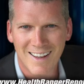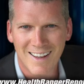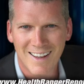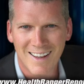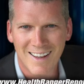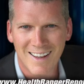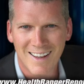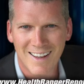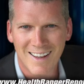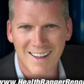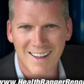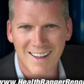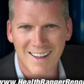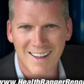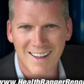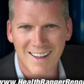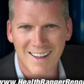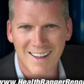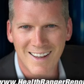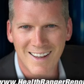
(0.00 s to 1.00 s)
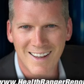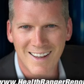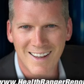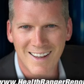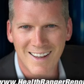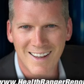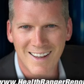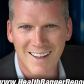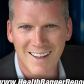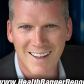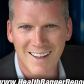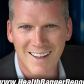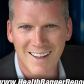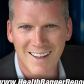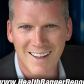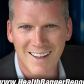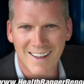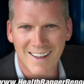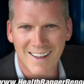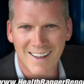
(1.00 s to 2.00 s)

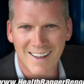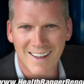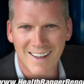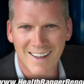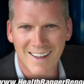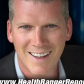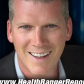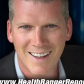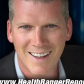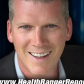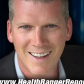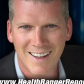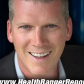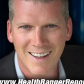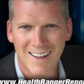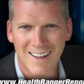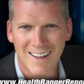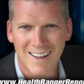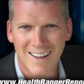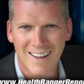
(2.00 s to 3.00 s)
(no lip movement)